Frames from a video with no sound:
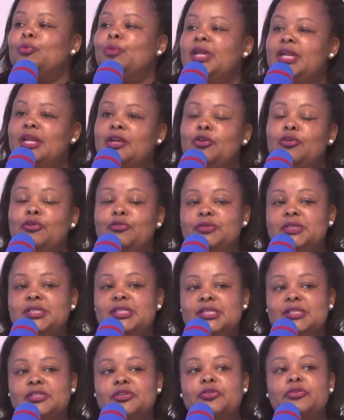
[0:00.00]
When an
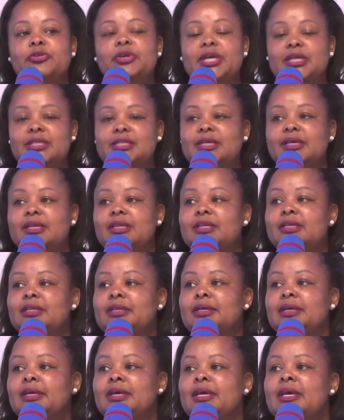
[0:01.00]
office is created,
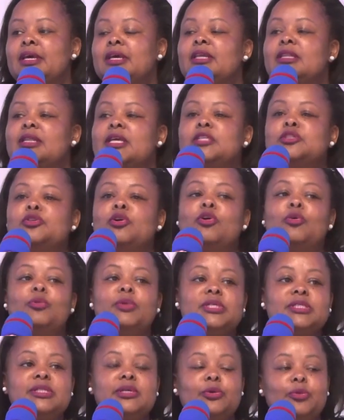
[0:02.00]
there's
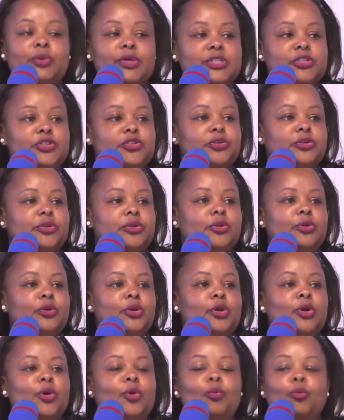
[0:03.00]
always the question,
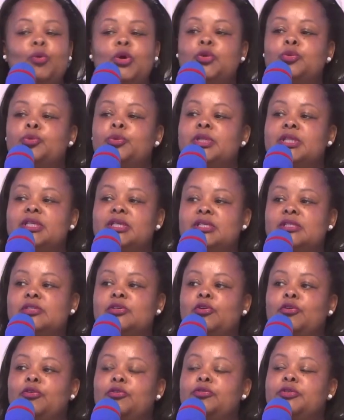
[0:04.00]
what will
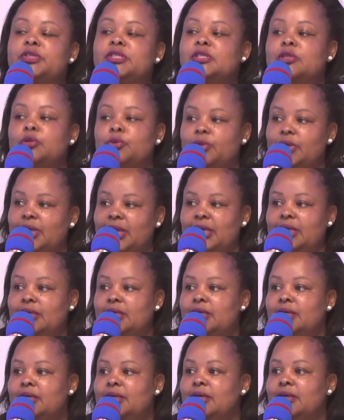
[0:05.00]
this office look
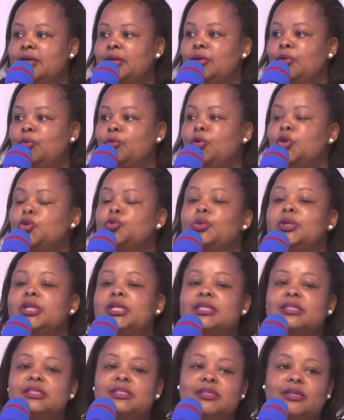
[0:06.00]
like? What will
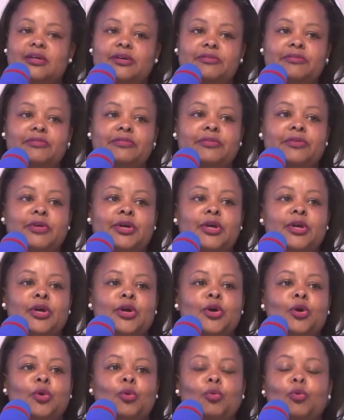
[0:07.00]
it serve?
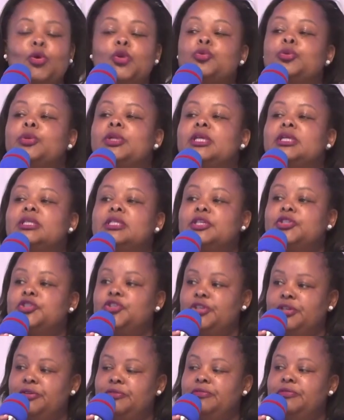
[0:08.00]
What will it
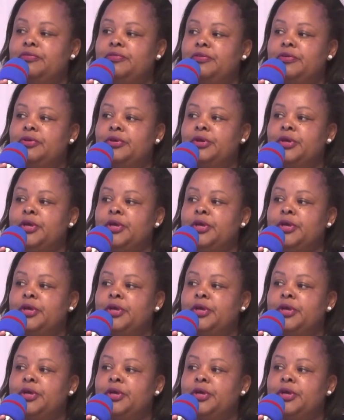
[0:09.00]
achieve?